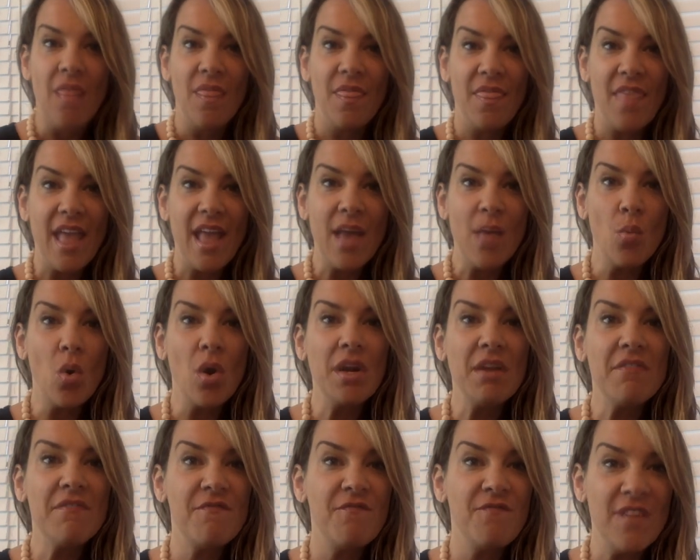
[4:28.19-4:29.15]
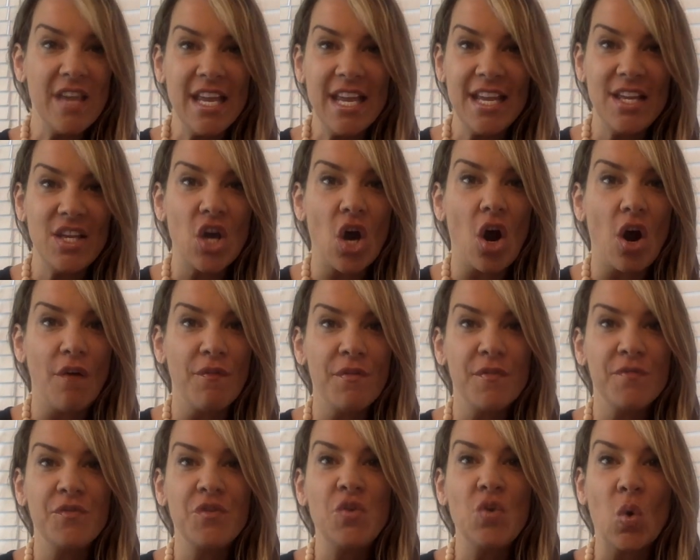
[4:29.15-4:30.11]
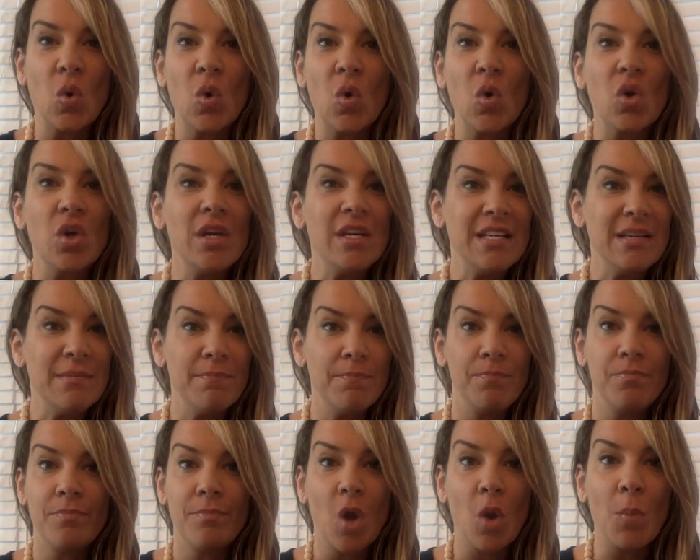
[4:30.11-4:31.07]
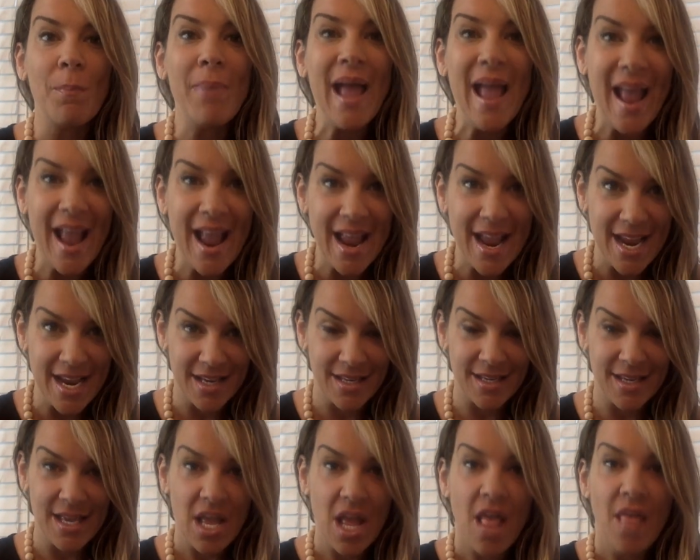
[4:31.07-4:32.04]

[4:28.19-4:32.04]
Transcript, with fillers: They want to feed off of your pain.